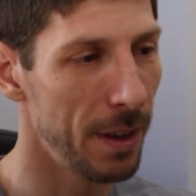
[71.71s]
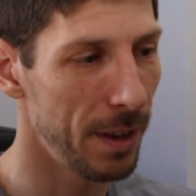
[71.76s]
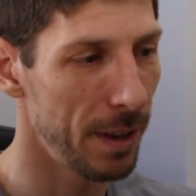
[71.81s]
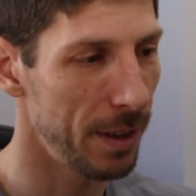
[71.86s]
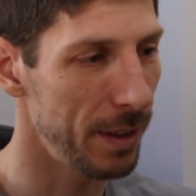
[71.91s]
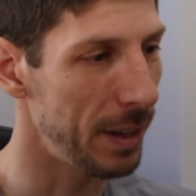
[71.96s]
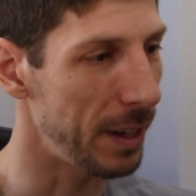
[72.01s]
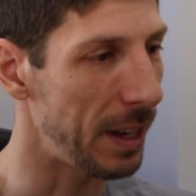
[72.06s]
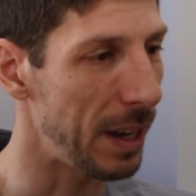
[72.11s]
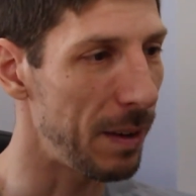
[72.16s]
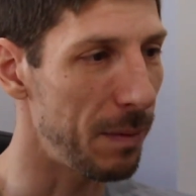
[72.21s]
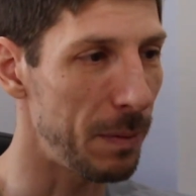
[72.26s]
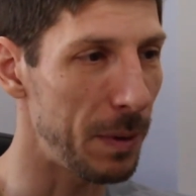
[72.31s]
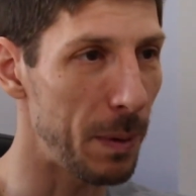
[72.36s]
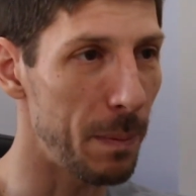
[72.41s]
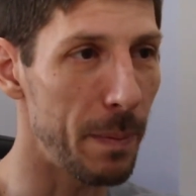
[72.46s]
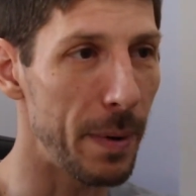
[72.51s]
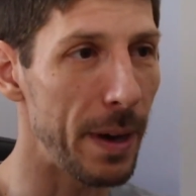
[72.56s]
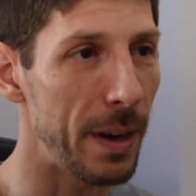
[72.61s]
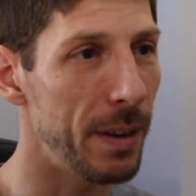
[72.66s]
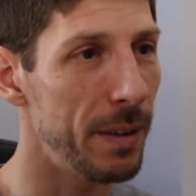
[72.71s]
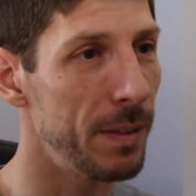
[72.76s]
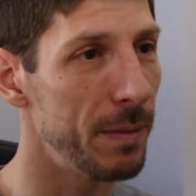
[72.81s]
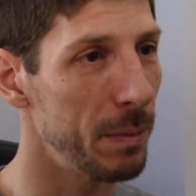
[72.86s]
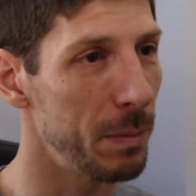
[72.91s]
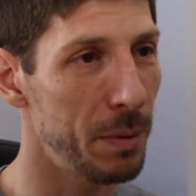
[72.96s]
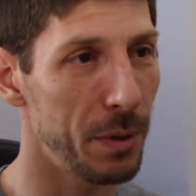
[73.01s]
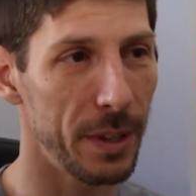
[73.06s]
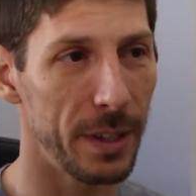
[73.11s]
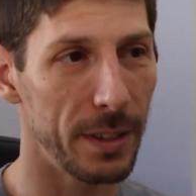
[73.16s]
They gave me a bed,
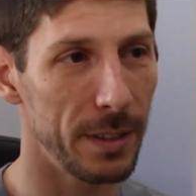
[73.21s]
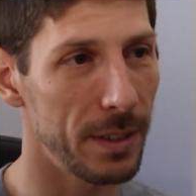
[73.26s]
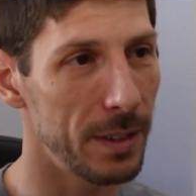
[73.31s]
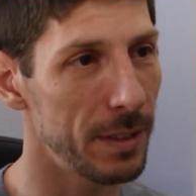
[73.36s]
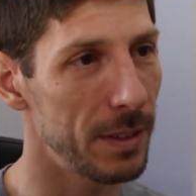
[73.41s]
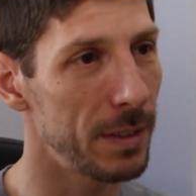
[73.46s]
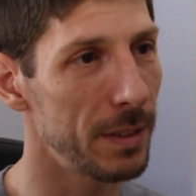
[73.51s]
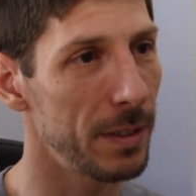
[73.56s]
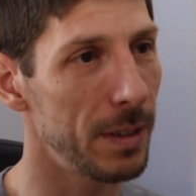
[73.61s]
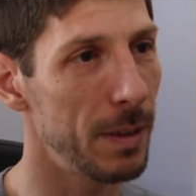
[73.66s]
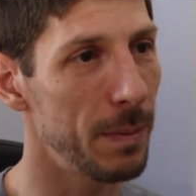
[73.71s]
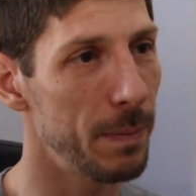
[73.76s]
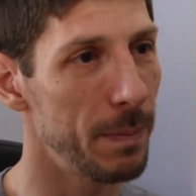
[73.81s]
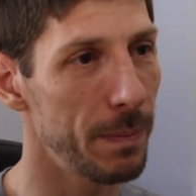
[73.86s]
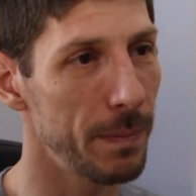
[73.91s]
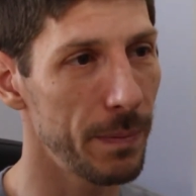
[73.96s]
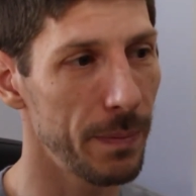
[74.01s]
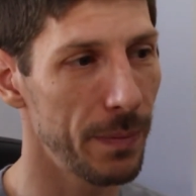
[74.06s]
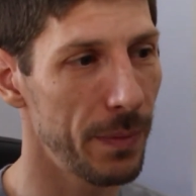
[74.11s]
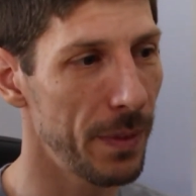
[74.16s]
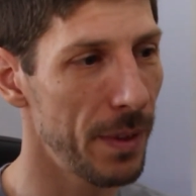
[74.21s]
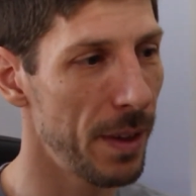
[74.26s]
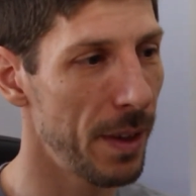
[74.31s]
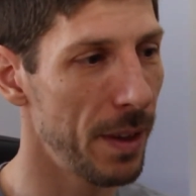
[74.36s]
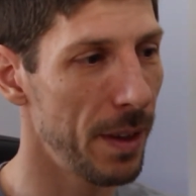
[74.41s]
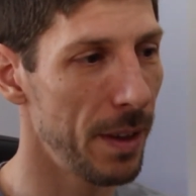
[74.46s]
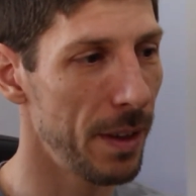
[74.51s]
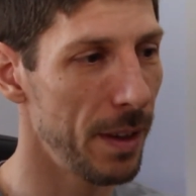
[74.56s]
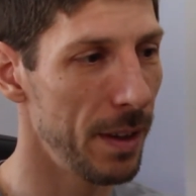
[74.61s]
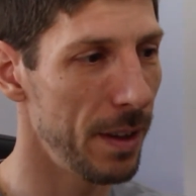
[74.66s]
place to sleep,
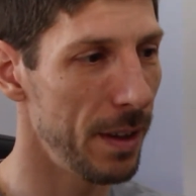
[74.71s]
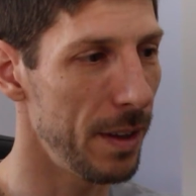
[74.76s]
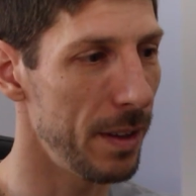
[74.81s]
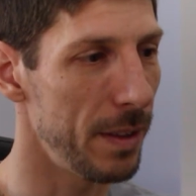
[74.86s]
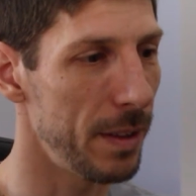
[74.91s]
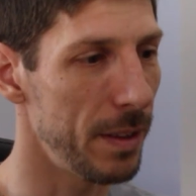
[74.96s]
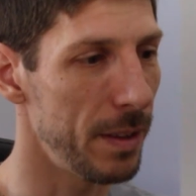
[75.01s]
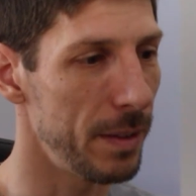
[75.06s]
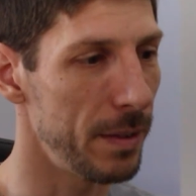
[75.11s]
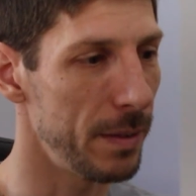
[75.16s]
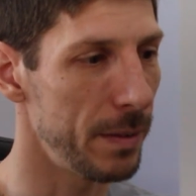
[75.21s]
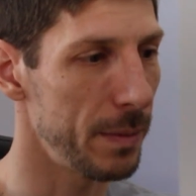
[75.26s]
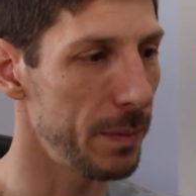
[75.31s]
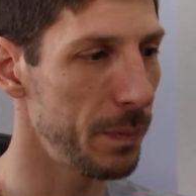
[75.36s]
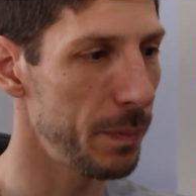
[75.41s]
and then